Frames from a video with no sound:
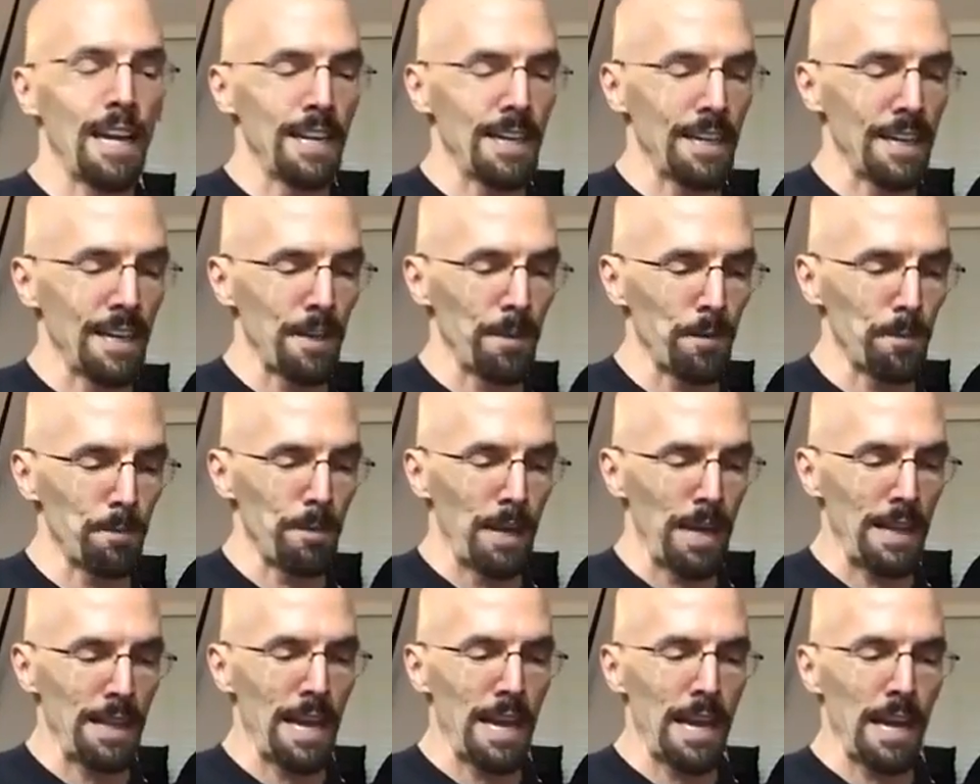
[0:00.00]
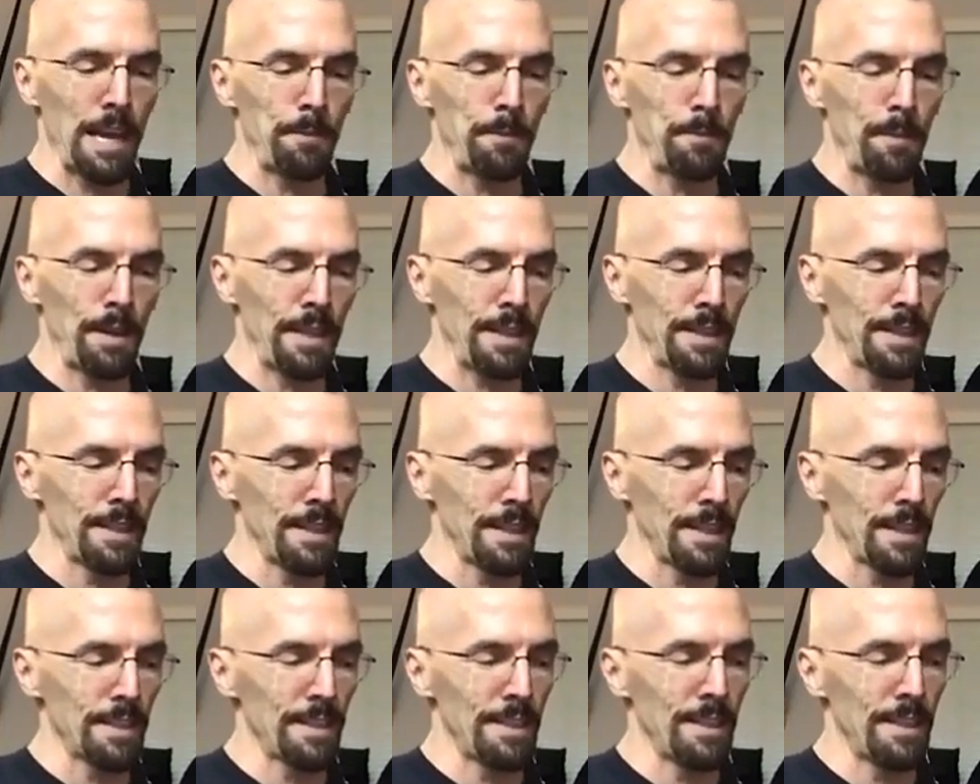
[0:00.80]
And by that, I mean
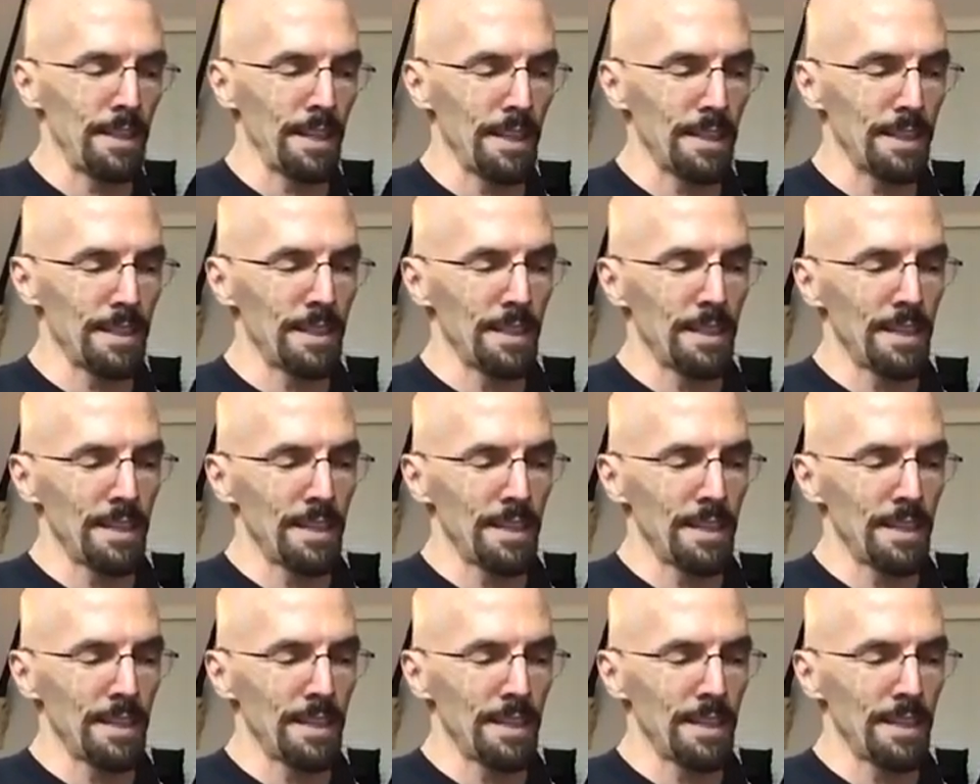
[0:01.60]
that